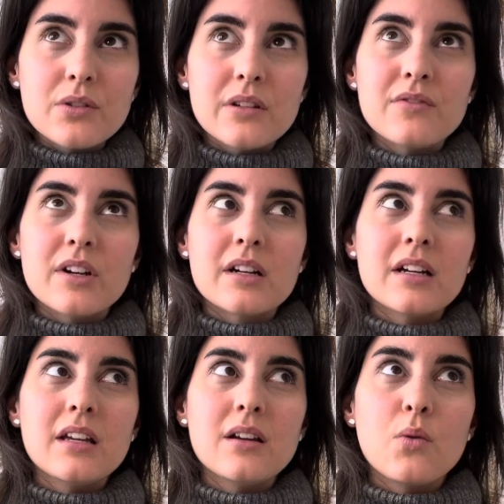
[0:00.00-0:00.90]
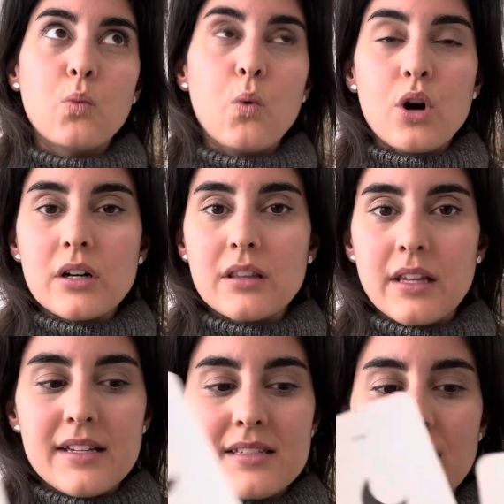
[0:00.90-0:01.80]
and very
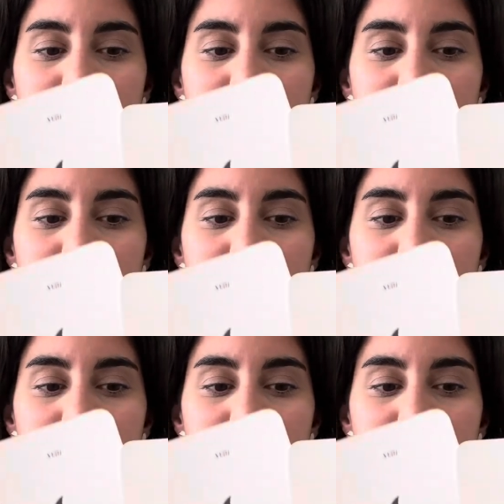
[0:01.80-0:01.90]
wordless.